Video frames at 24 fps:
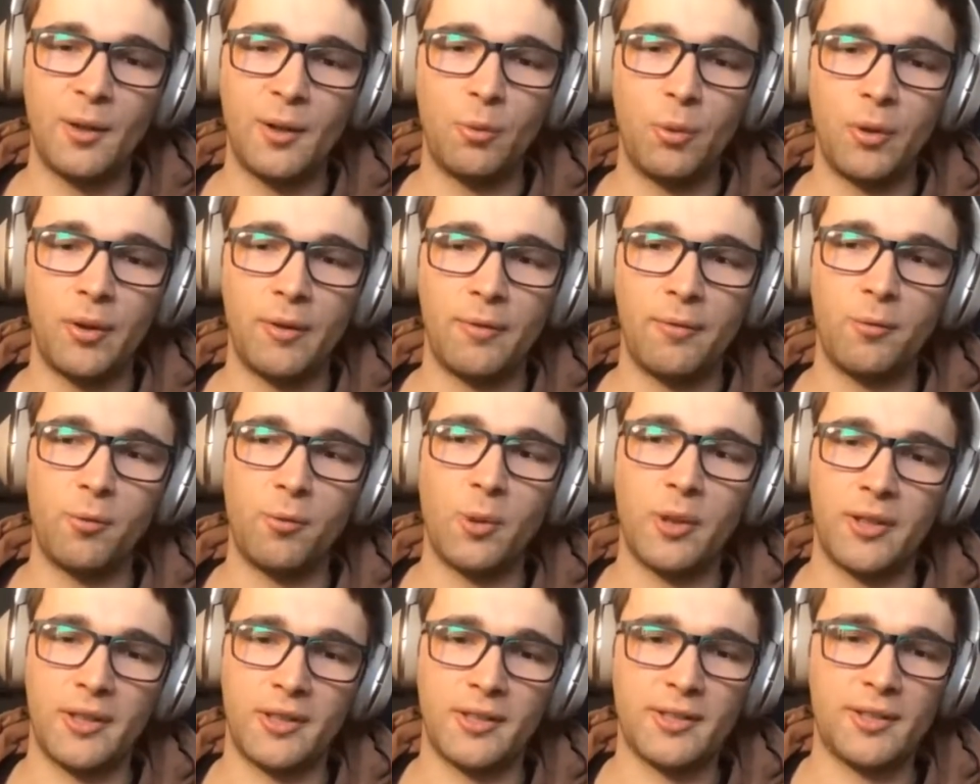with
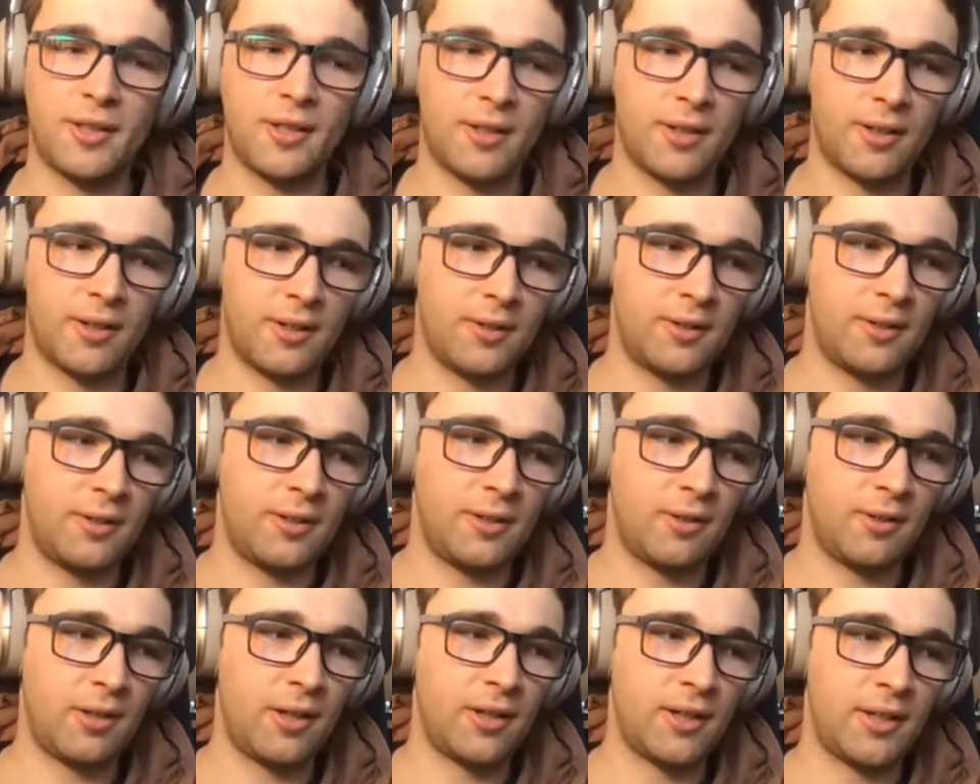what is currently
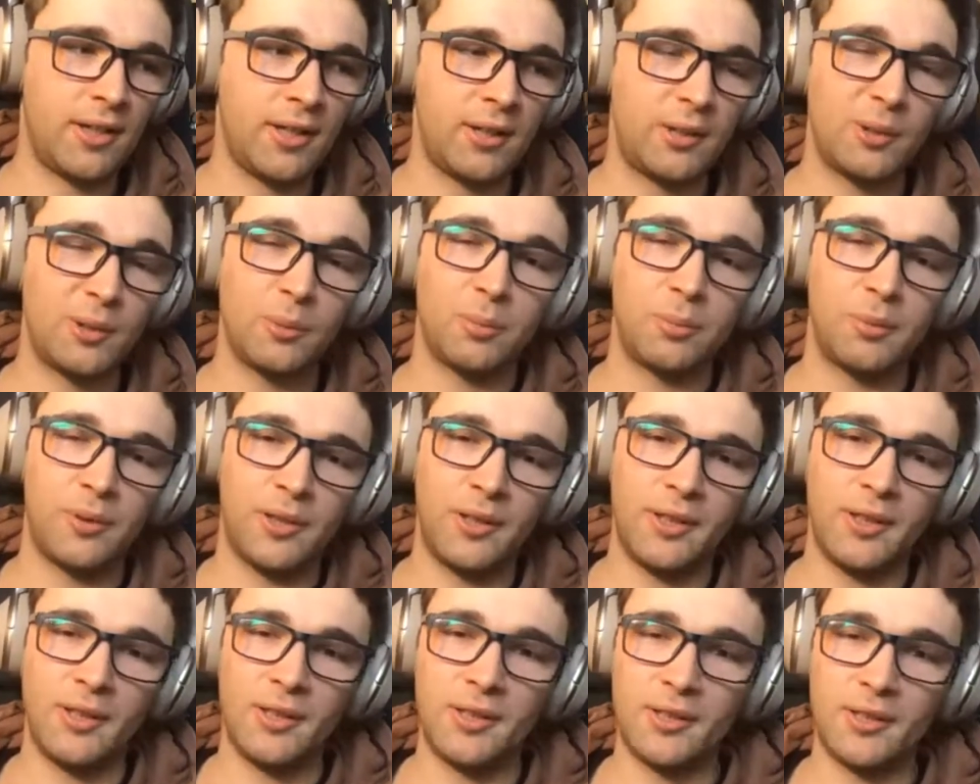ranking to
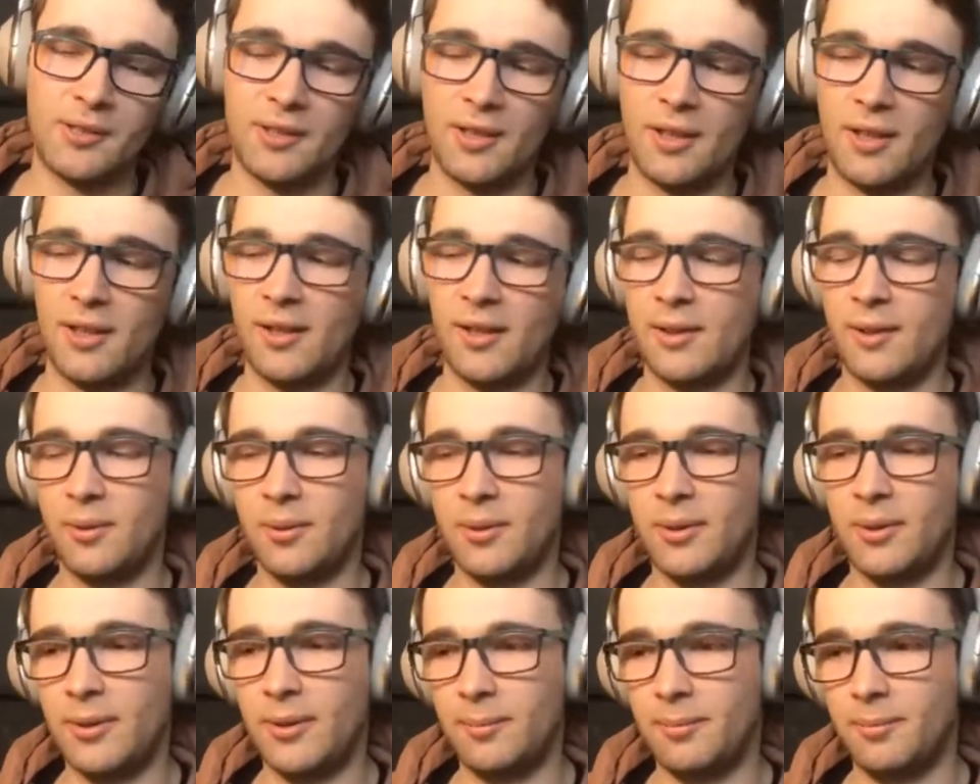please the
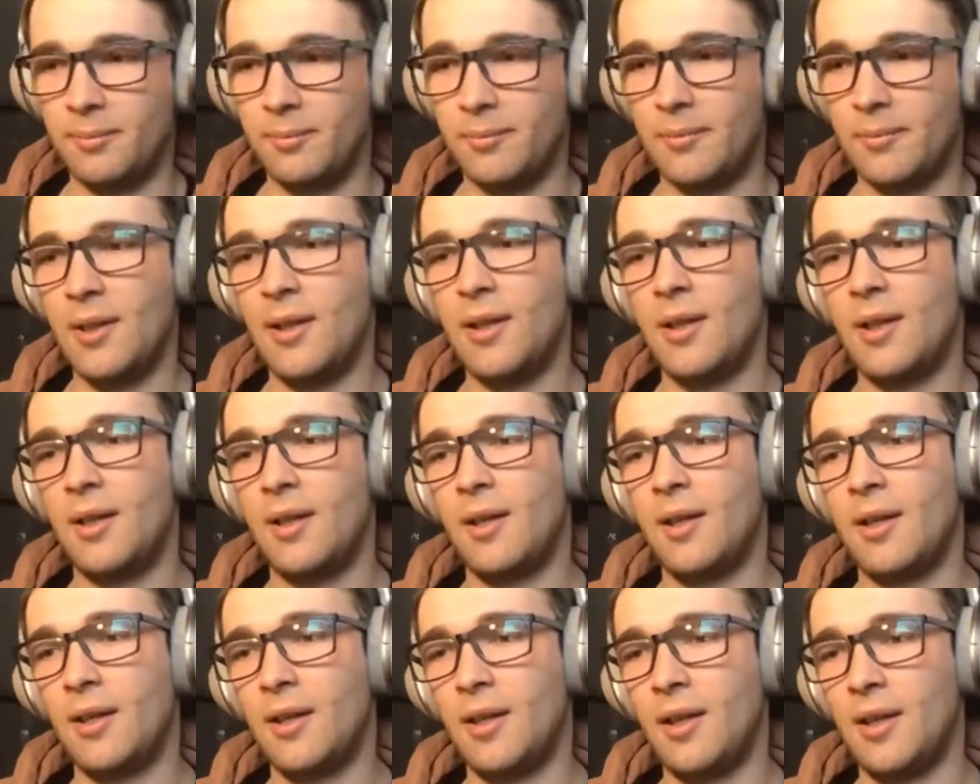algorithm
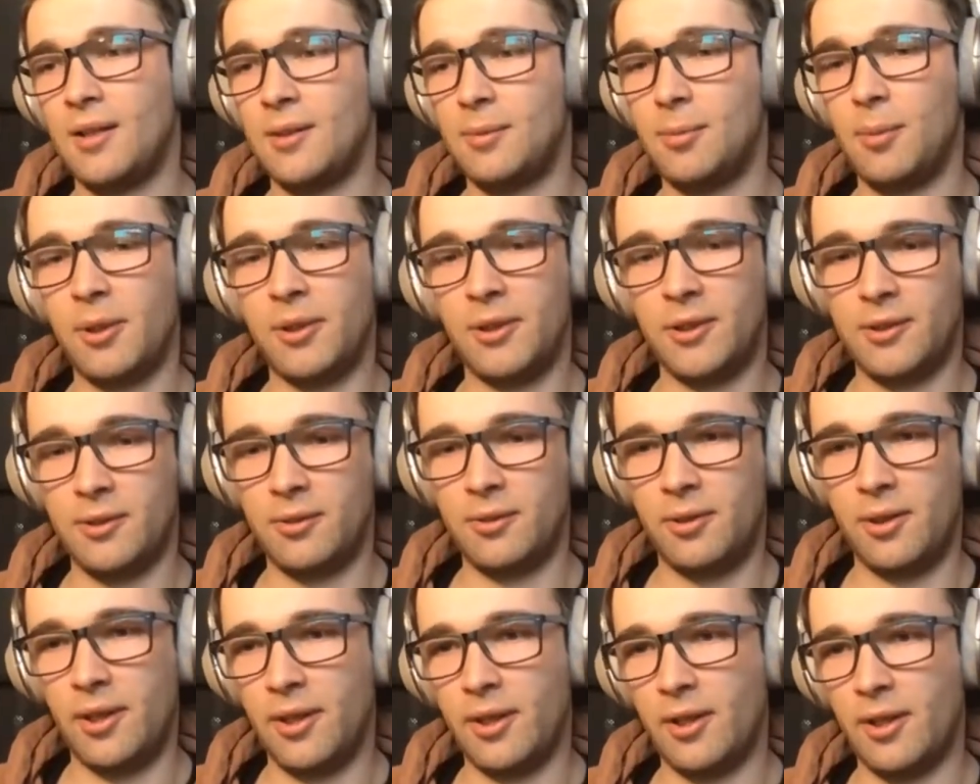as much as you
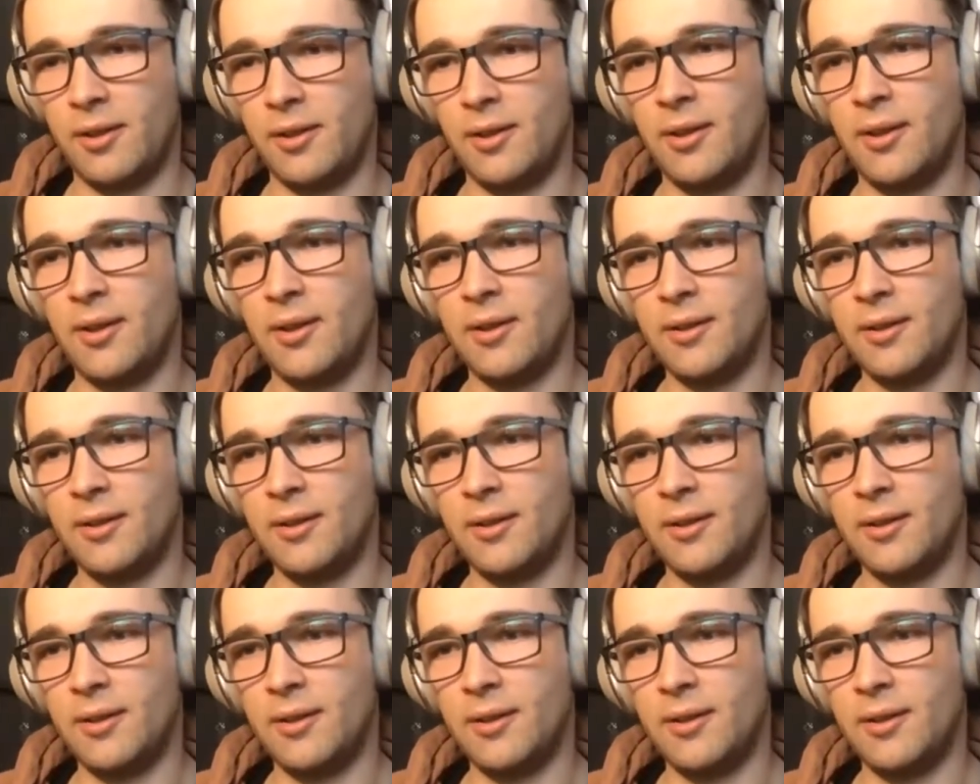can.